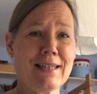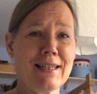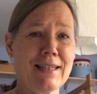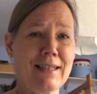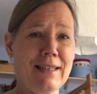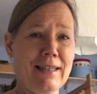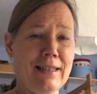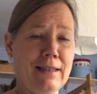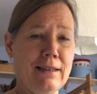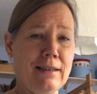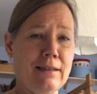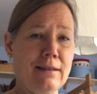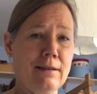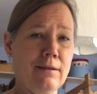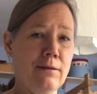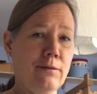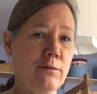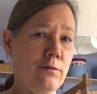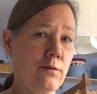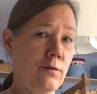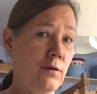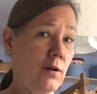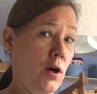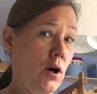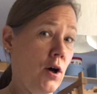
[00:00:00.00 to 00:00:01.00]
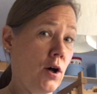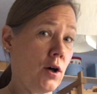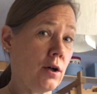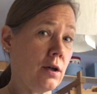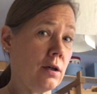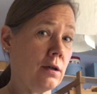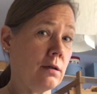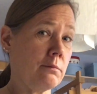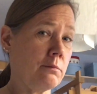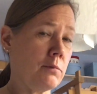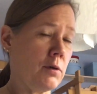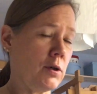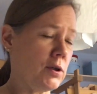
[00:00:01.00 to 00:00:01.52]
little vlog
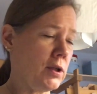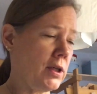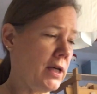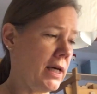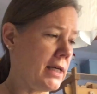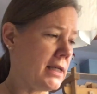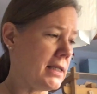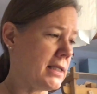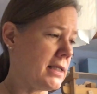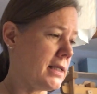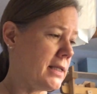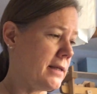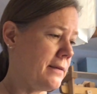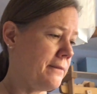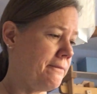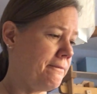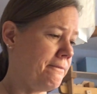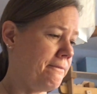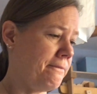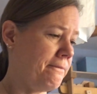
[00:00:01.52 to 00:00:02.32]
podcast.